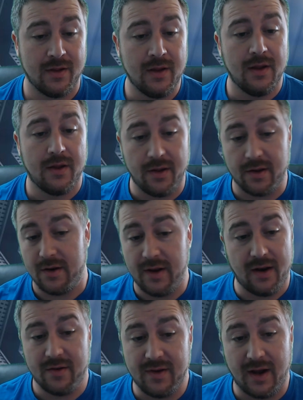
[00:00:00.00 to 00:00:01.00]
you can then
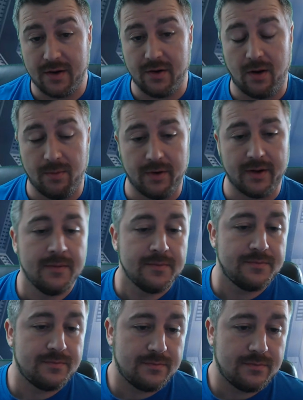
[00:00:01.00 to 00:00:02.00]
attack normally.
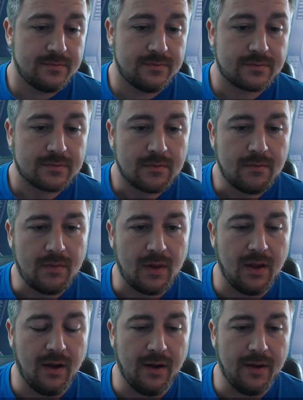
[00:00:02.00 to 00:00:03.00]

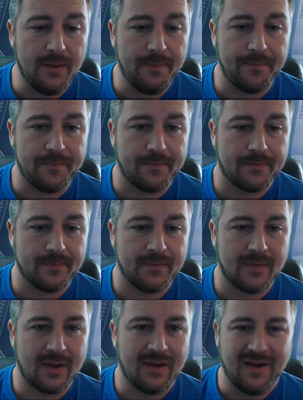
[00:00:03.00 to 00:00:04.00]
I
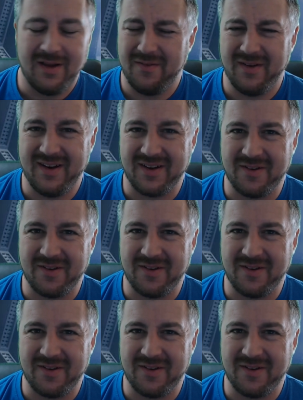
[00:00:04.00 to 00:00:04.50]
think that covers